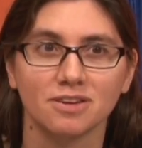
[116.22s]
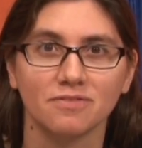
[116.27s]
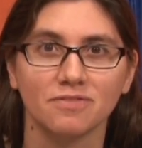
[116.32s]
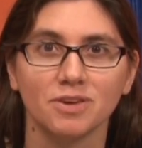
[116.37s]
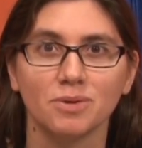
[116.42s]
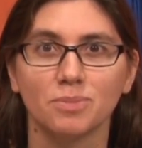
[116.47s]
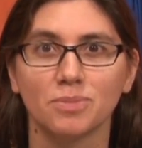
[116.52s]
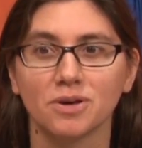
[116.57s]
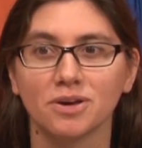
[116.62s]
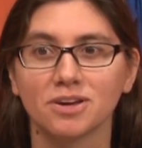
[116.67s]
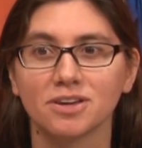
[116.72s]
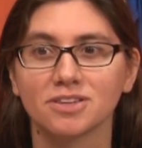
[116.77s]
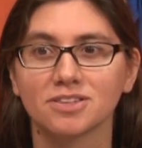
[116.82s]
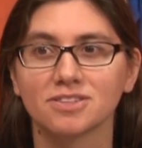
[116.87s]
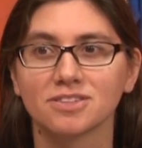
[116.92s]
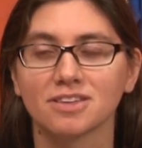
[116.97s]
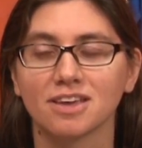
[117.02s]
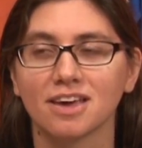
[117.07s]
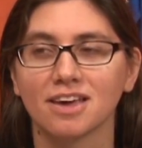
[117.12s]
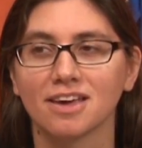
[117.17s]
a few
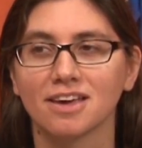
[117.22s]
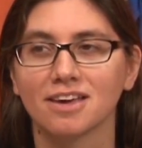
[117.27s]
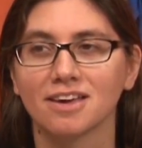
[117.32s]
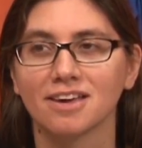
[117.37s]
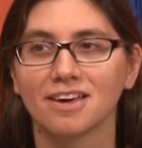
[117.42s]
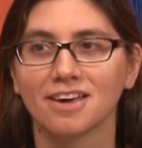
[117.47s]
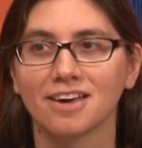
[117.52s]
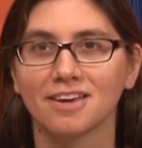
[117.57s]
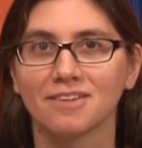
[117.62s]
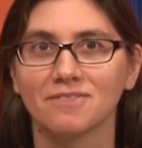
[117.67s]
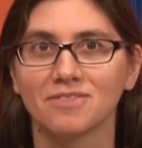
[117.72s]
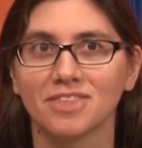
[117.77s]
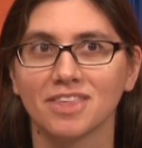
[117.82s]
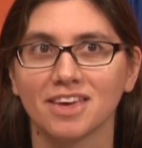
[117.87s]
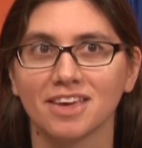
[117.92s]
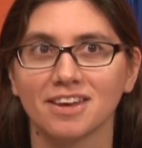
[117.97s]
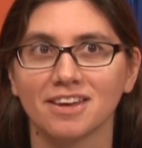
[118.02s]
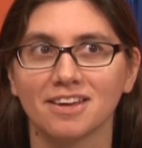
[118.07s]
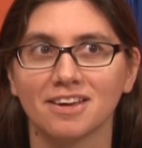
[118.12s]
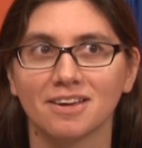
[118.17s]
books. I've
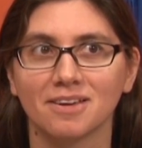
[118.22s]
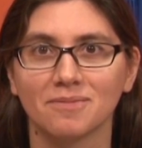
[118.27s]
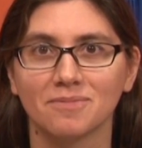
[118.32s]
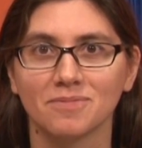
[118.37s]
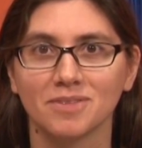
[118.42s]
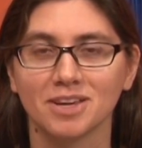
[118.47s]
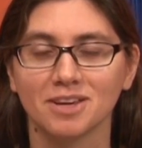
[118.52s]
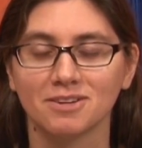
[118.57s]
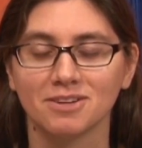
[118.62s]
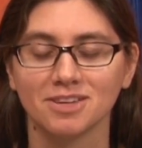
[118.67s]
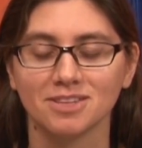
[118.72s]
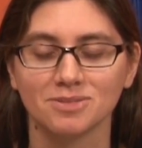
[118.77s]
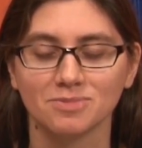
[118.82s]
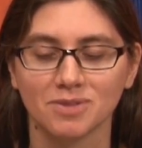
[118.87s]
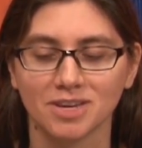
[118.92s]
then increased